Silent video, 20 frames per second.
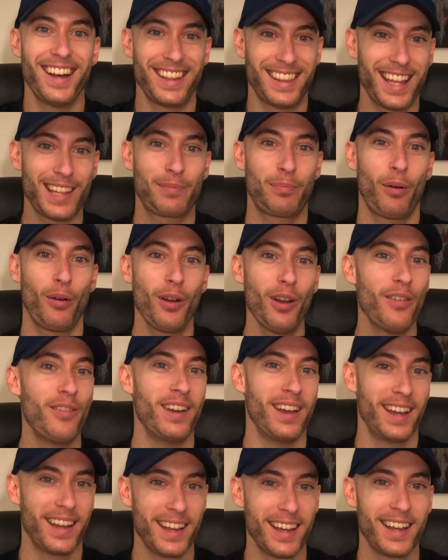that's part of
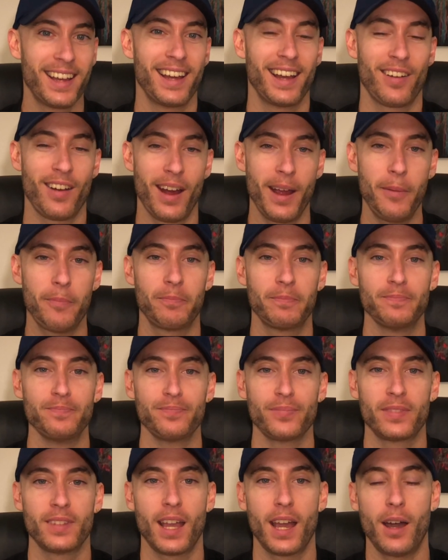it. All right.
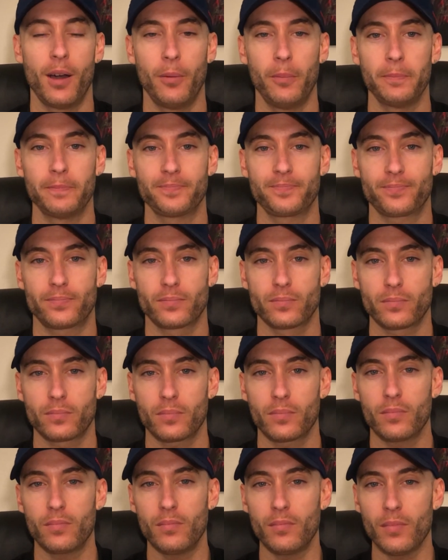Now,
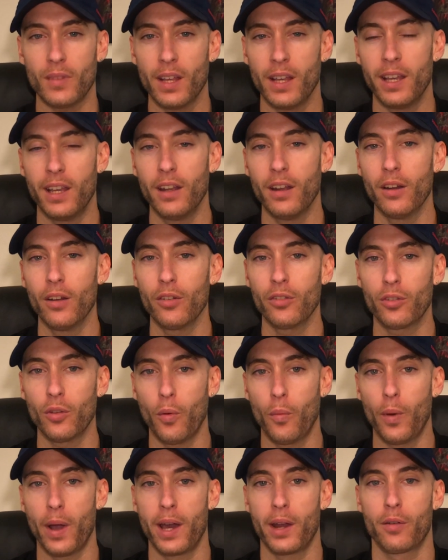here's the
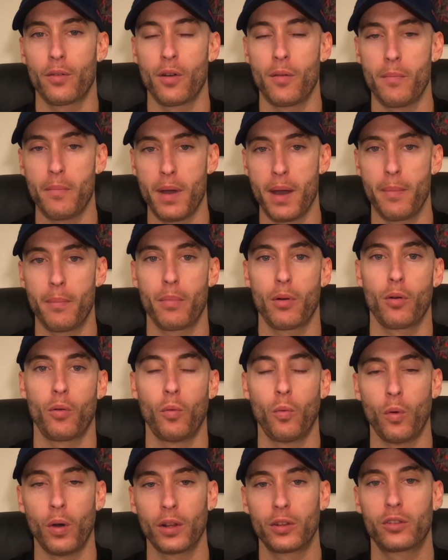way to remember
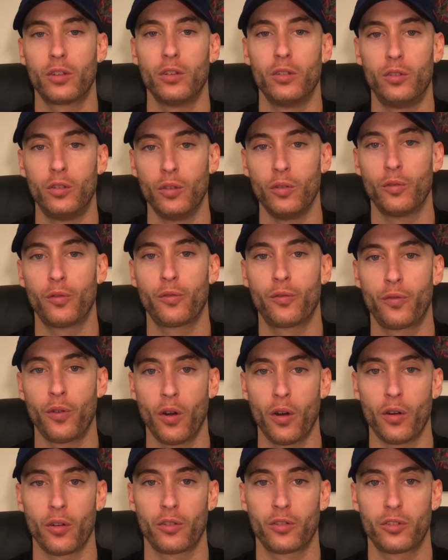what to do
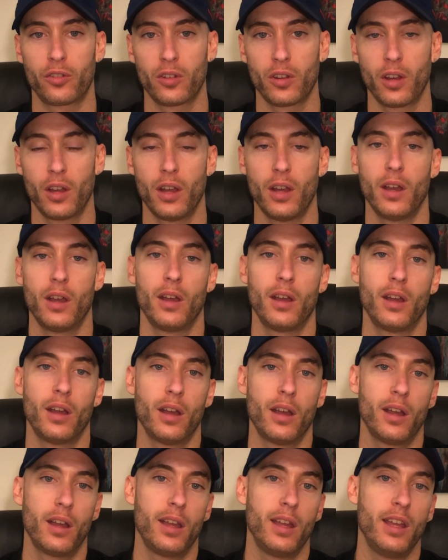first.
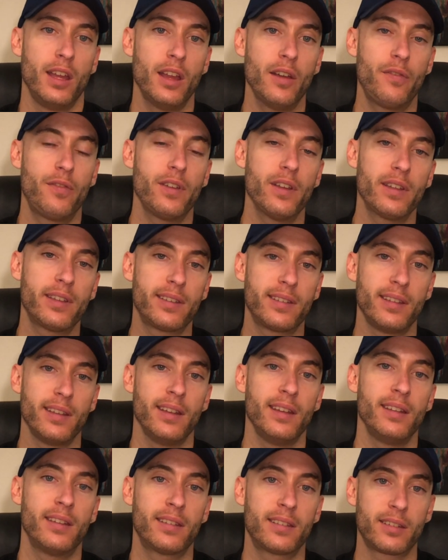If you
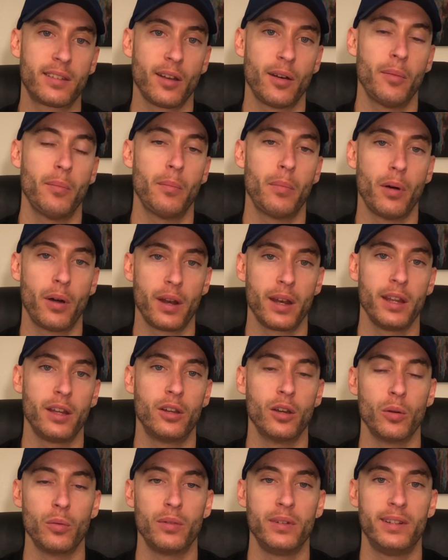see somebody
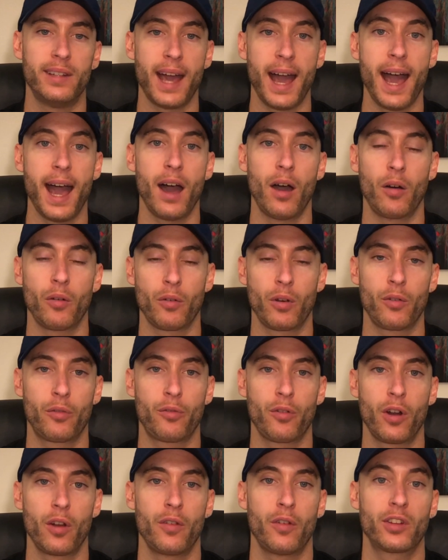go down or in
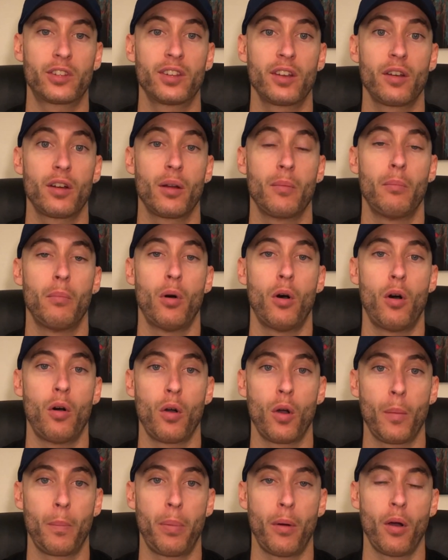front of you, let's say you're at a mall
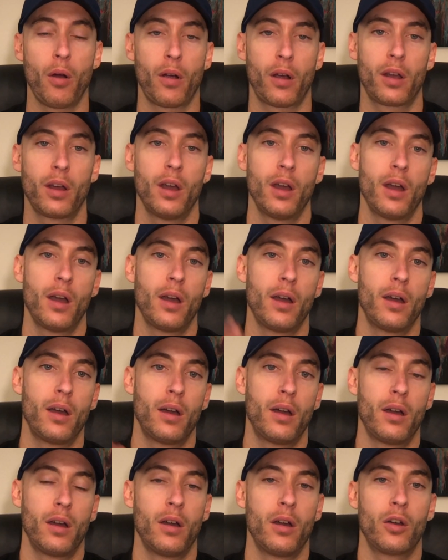or a park,
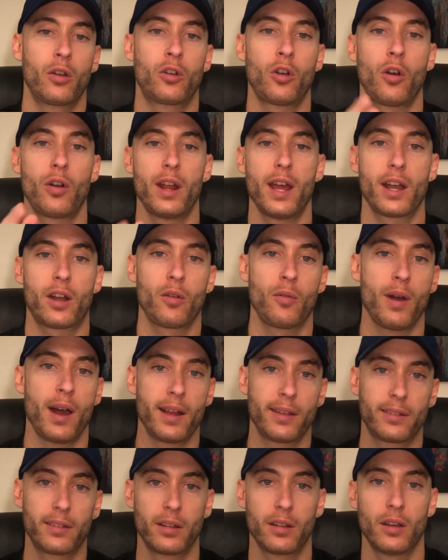cardiac
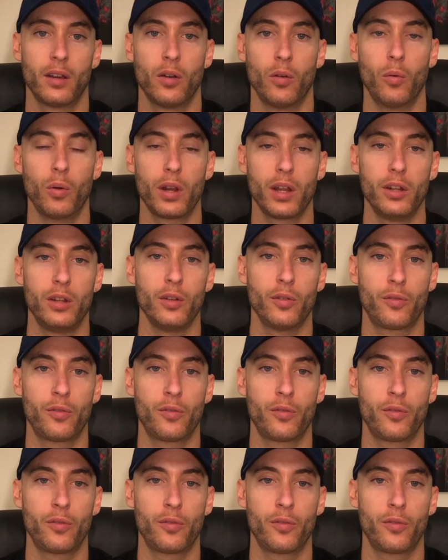arrest, what do you do